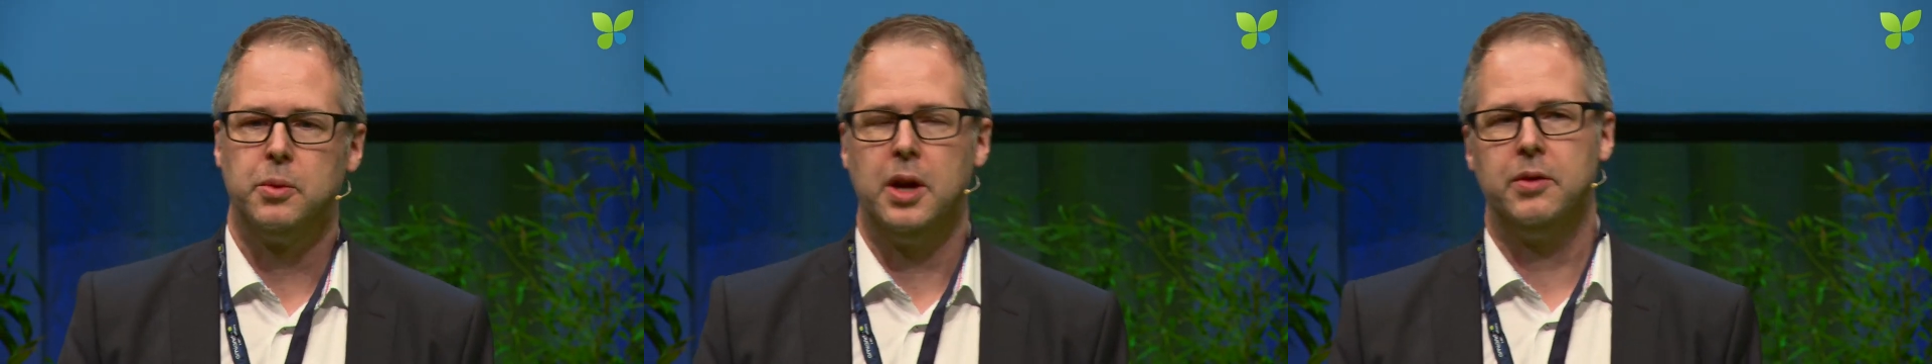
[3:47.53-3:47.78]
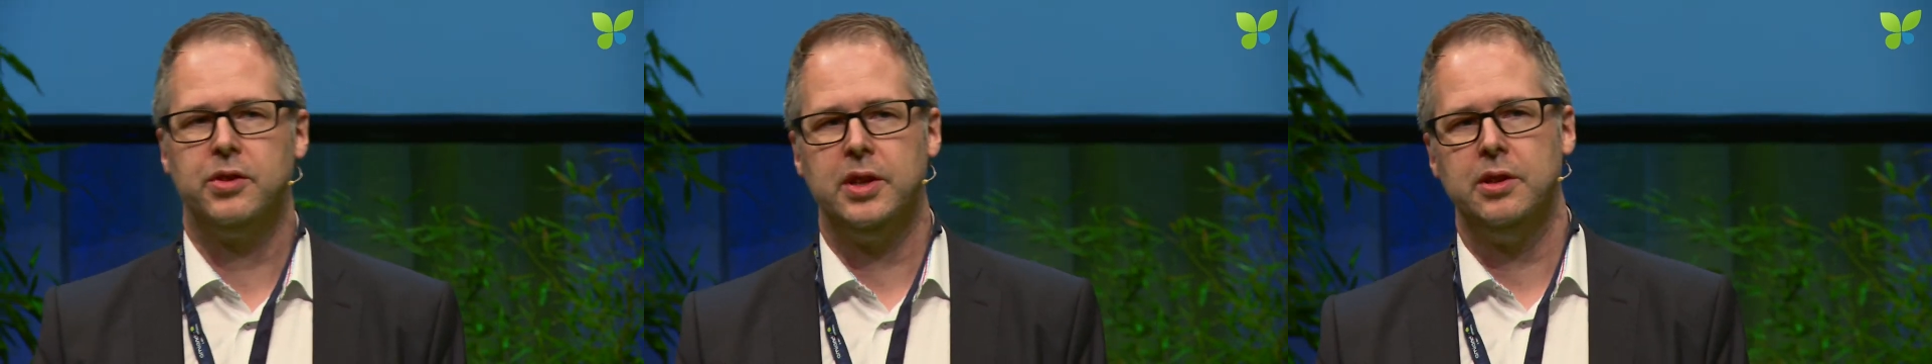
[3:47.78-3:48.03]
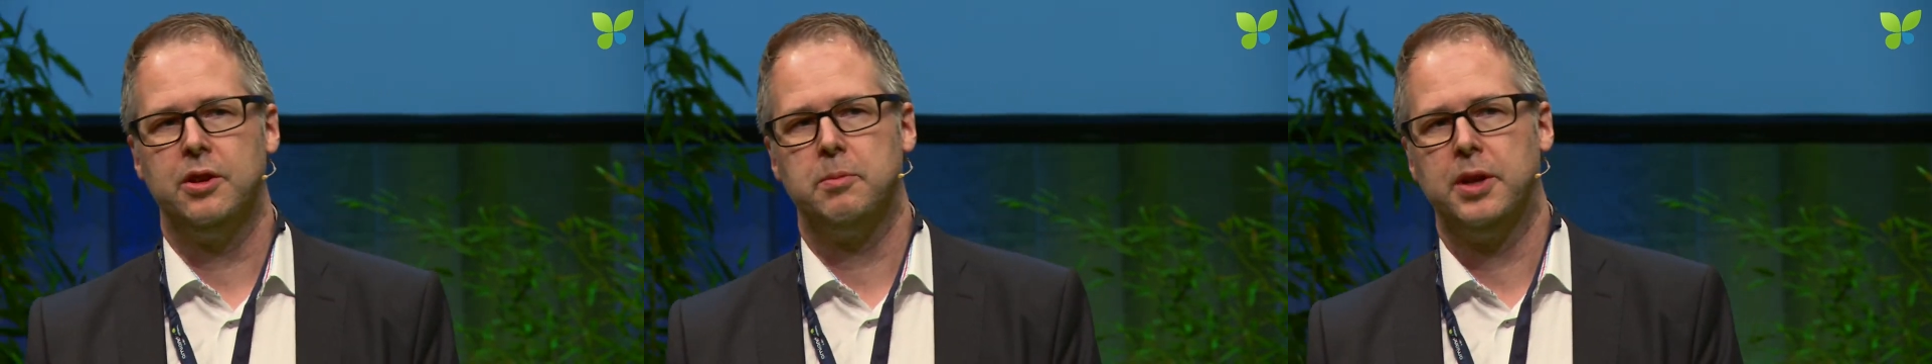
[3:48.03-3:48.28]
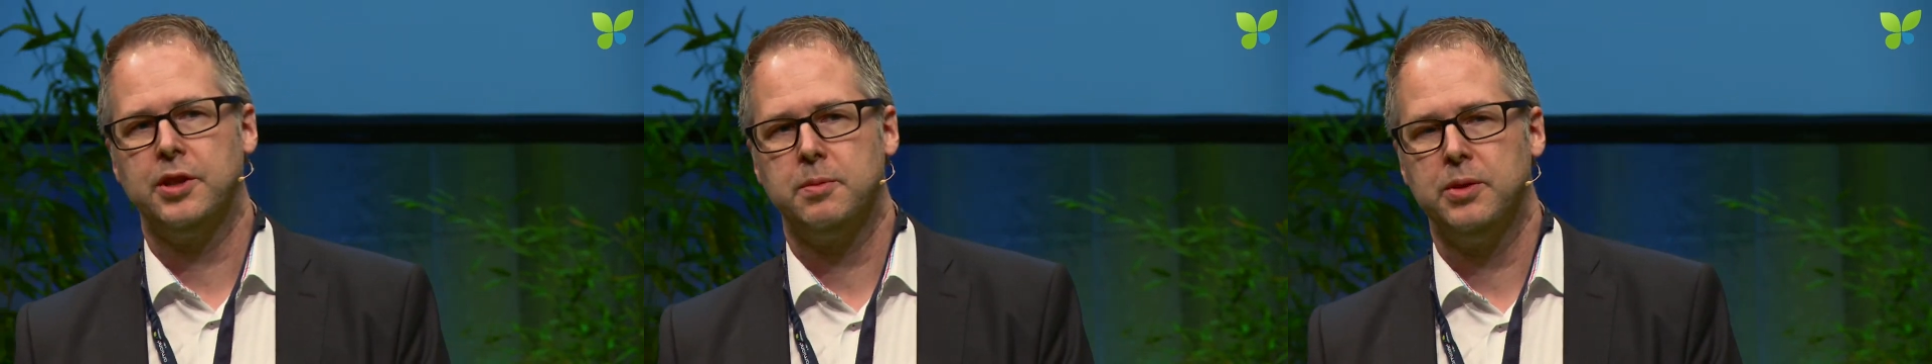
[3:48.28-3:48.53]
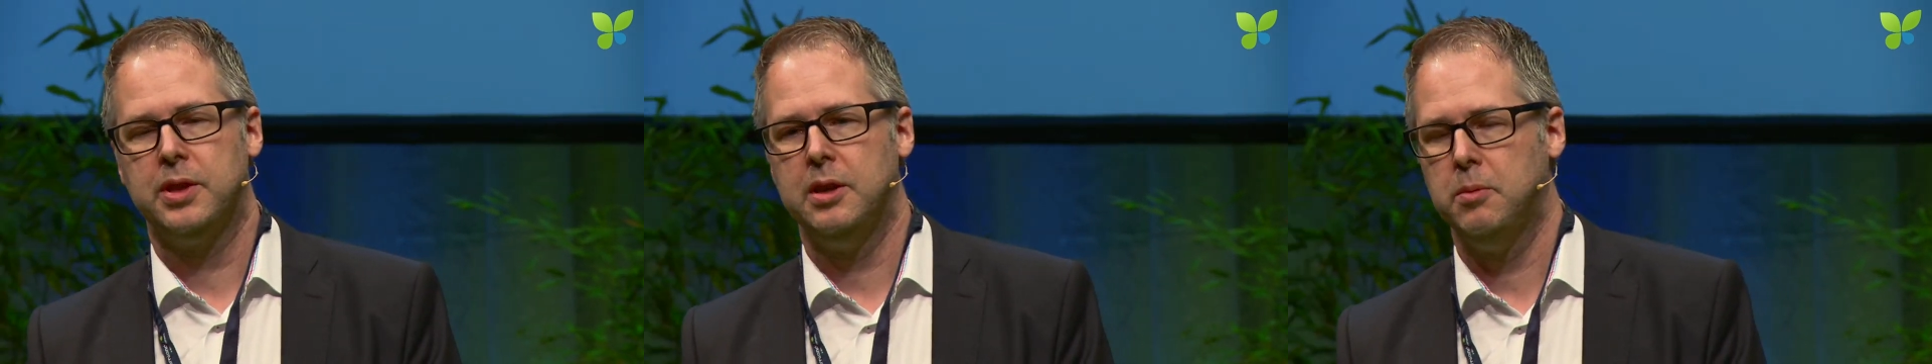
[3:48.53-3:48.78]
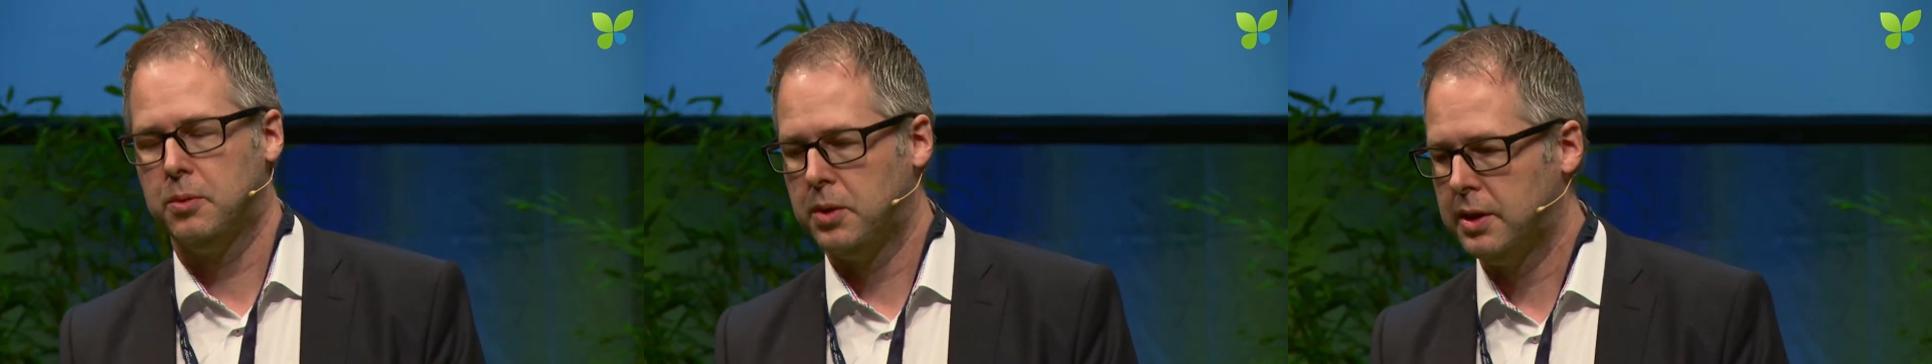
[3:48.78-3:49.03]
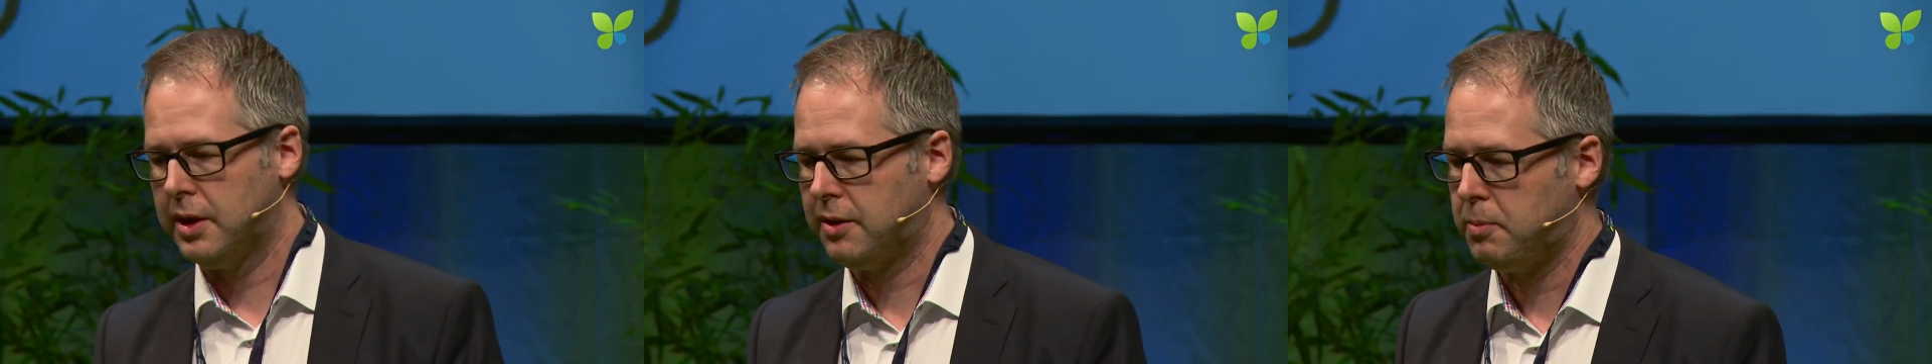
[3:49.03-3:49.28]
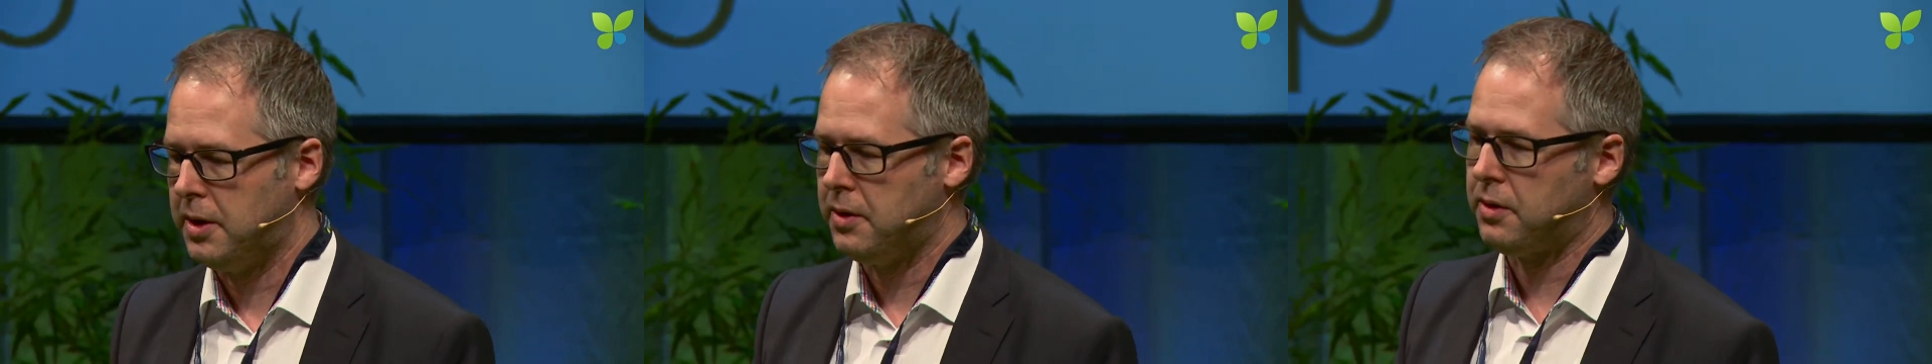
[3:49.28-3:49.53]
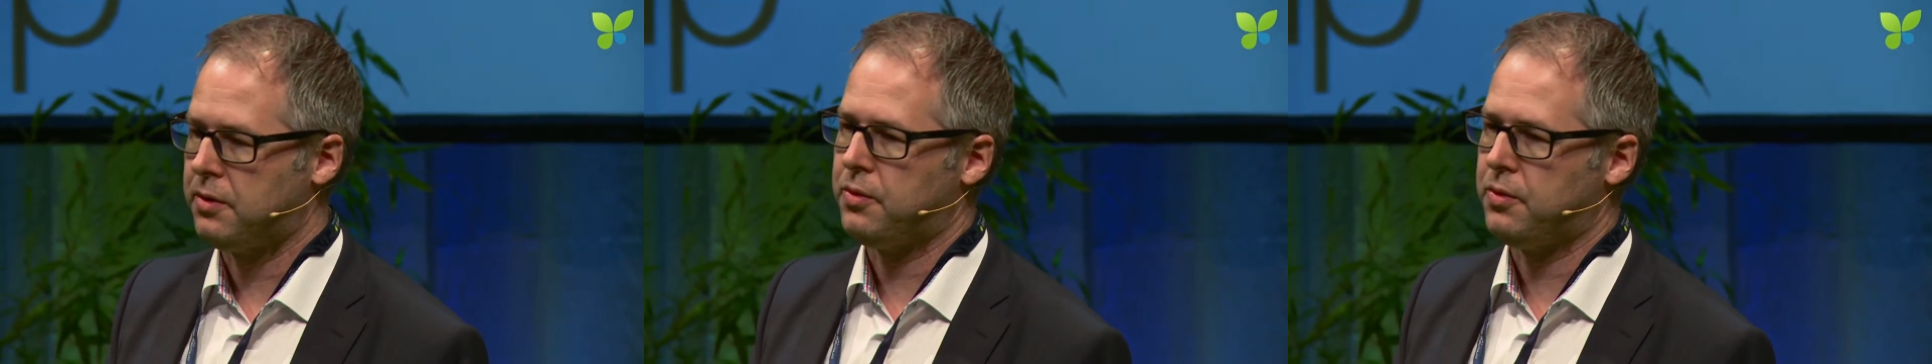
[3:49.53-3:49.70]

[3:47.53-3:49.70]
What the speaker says: We have a senior management team with experience